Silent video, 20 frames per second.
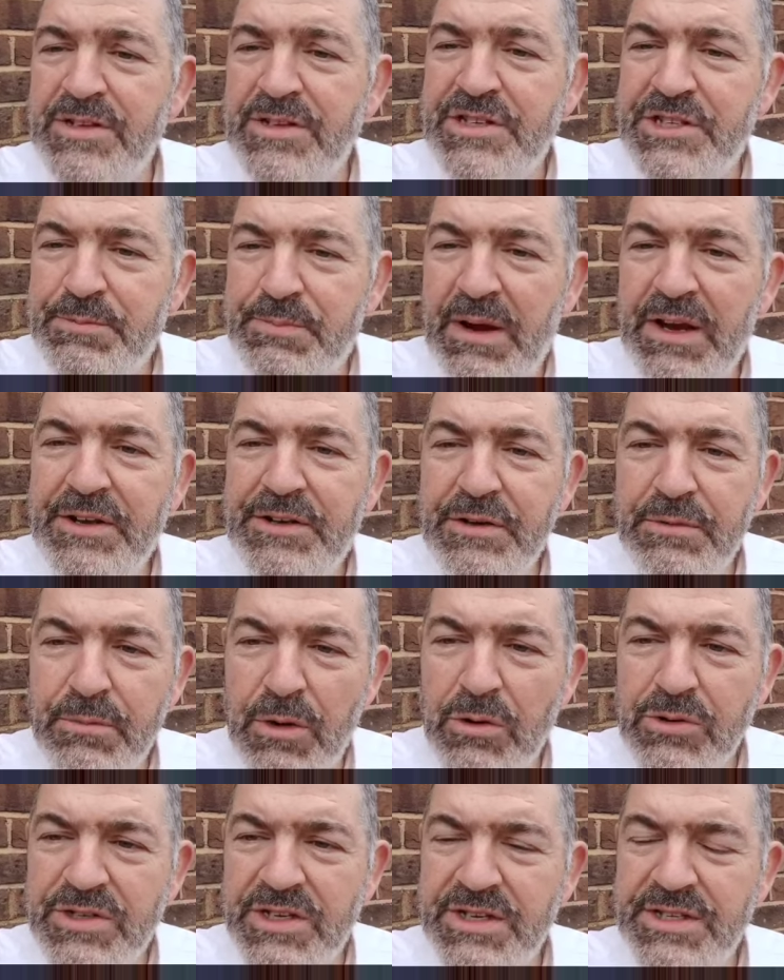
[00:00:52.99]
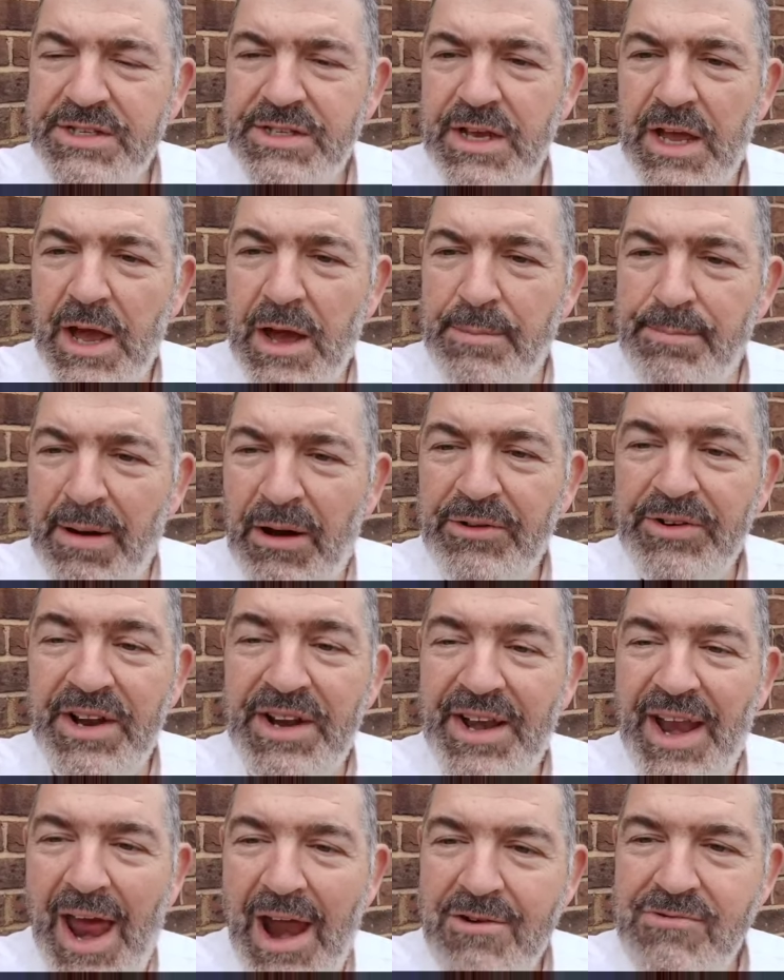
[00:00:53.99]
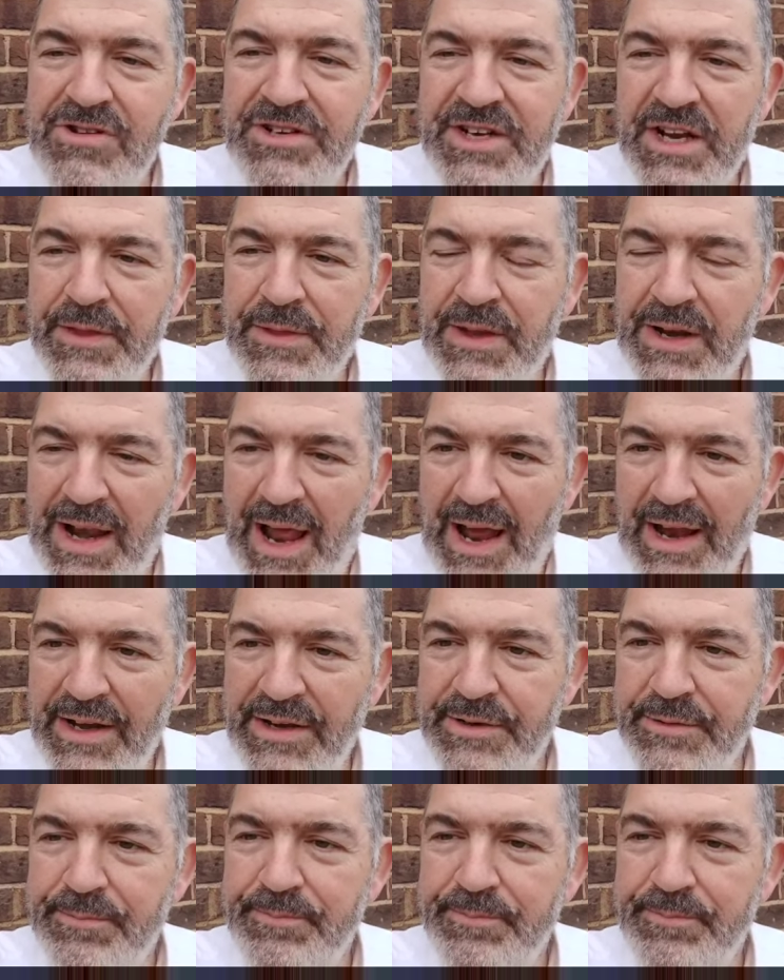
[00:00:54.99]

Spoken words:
and speak to Moses about inheriting the land.